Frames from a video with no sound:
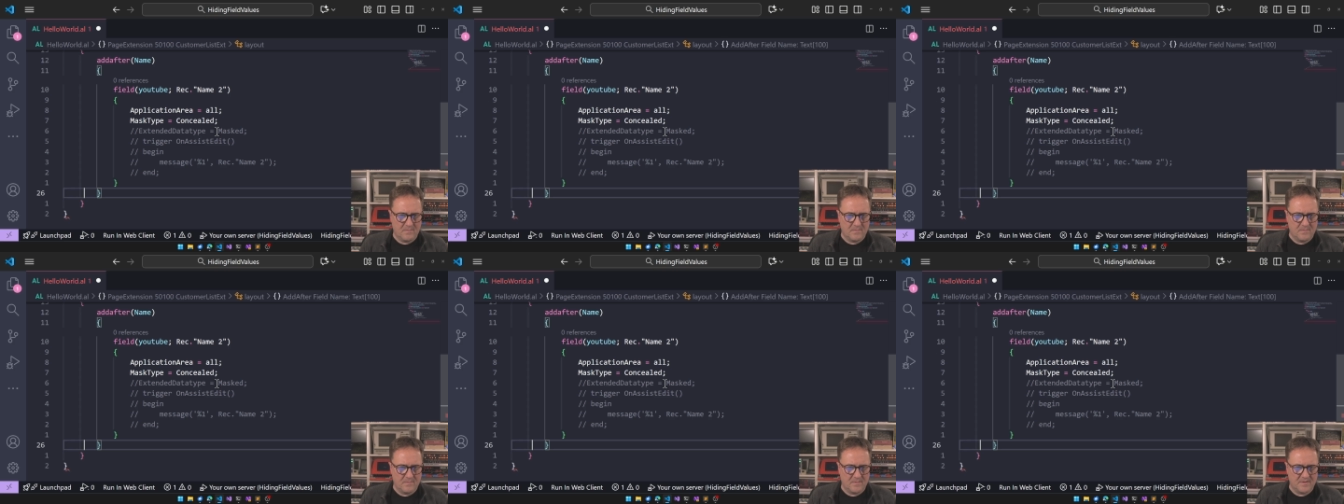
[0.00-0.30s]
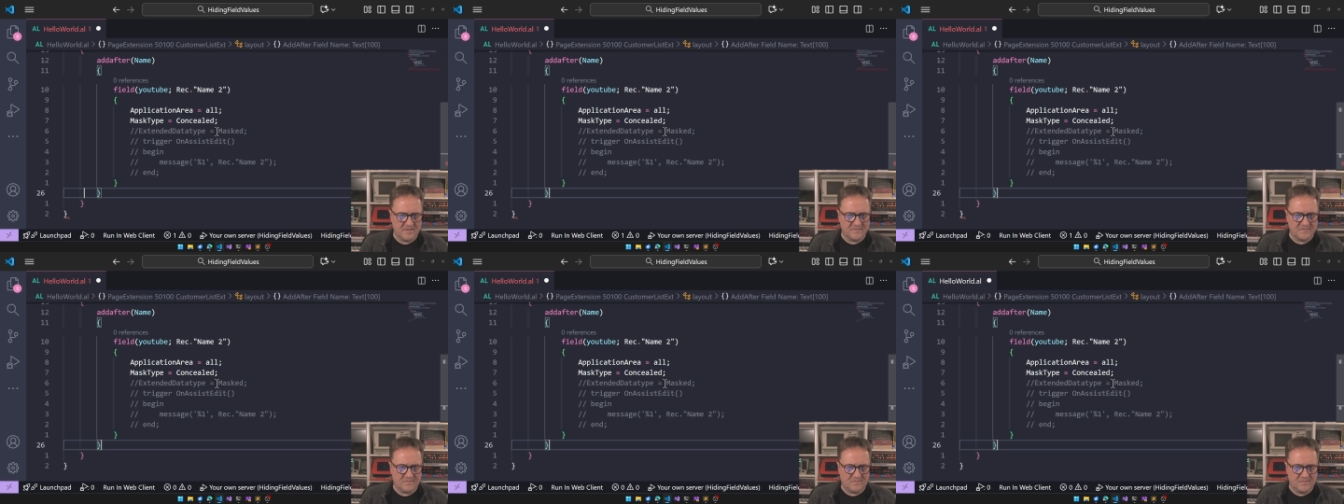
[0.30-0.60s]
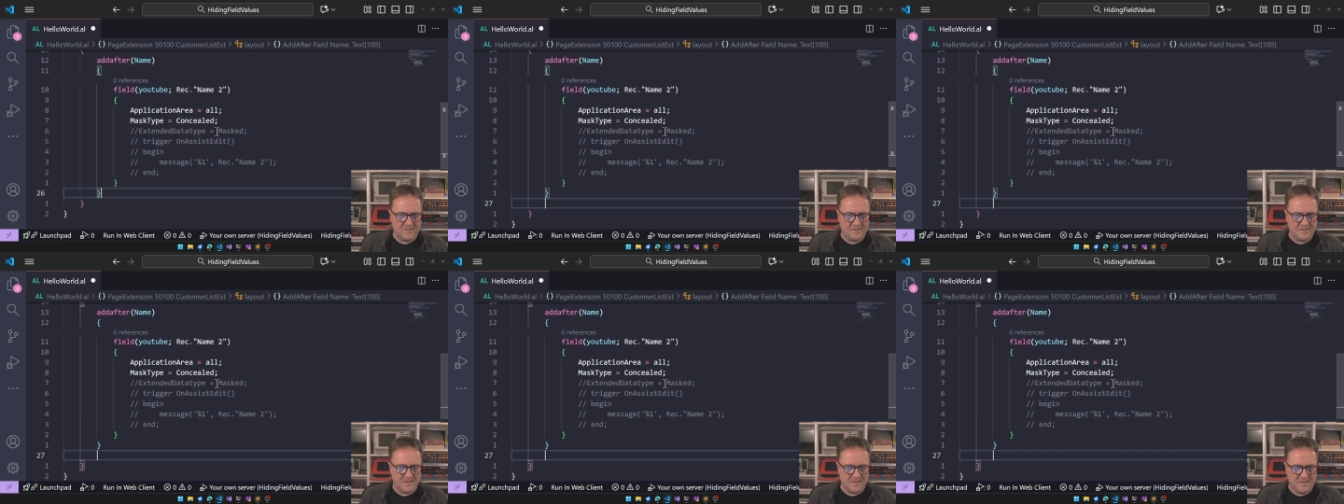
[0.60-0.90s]
That's
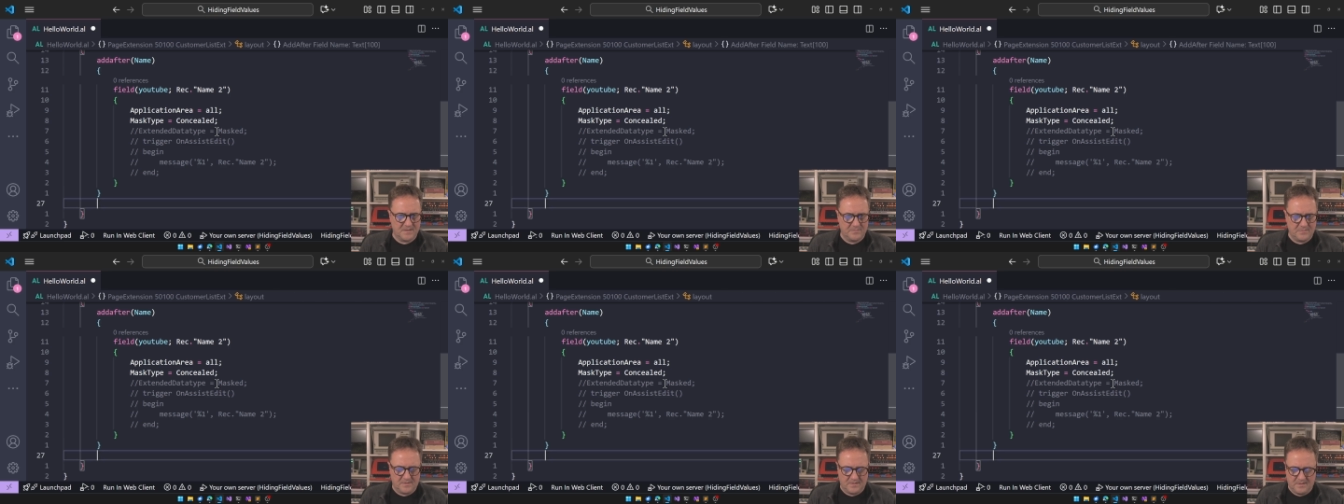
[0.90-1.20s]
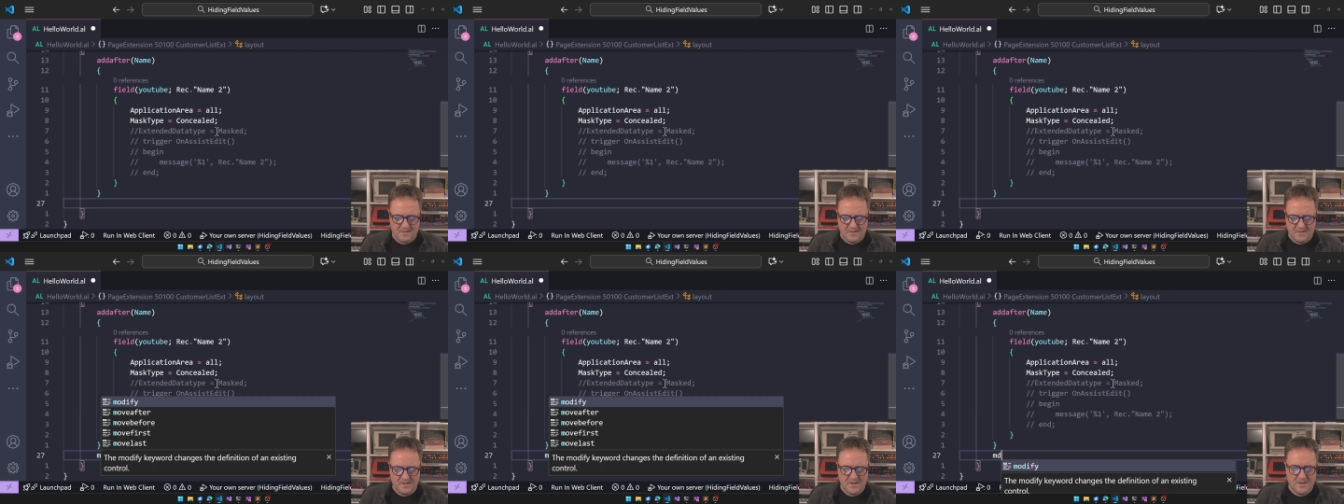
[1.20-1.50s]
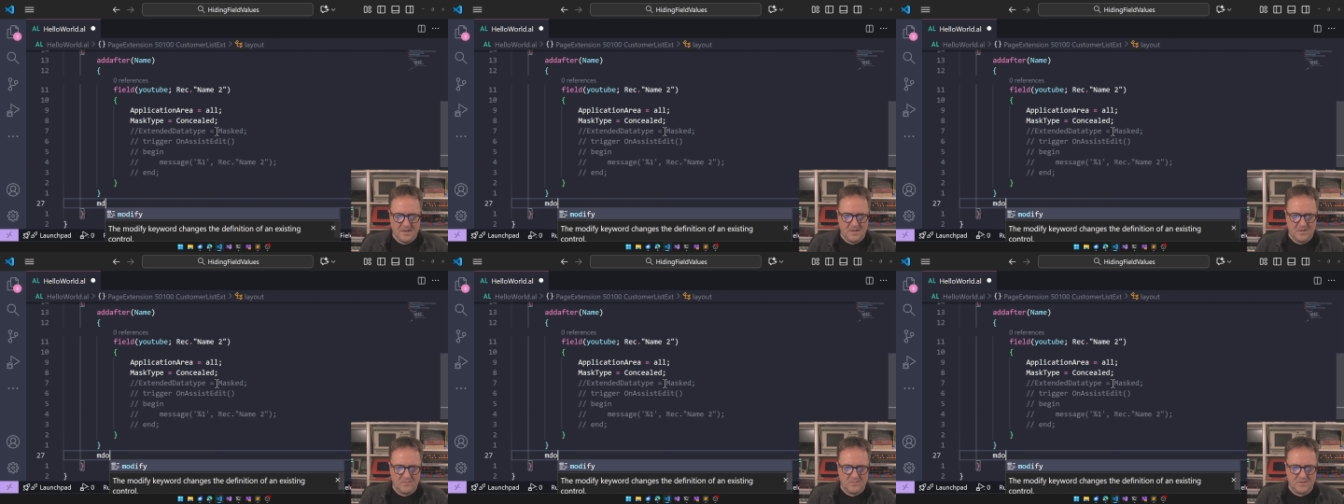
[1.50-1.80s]
great typing.
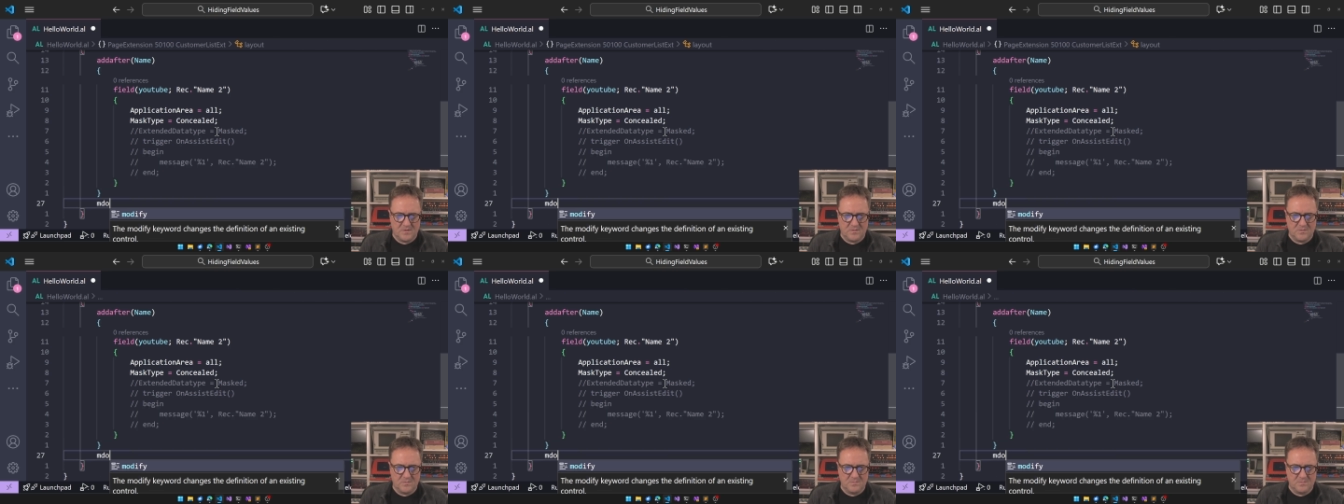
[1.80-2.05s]
We do